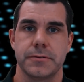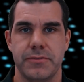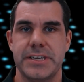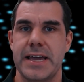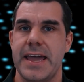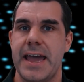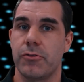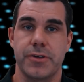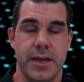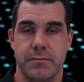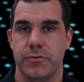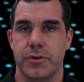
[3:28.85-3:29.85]
If we take
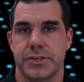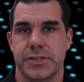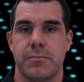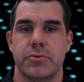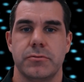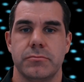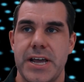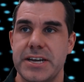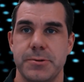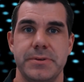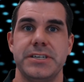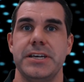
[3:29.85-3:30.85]
healthcare, for example,
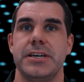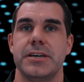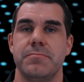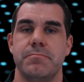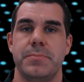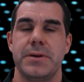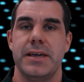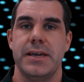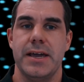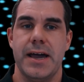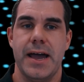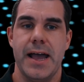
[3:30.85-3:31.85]
ChatGPT can
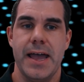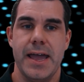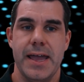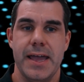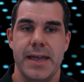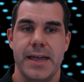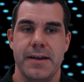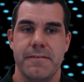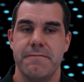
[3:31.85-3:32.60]
be a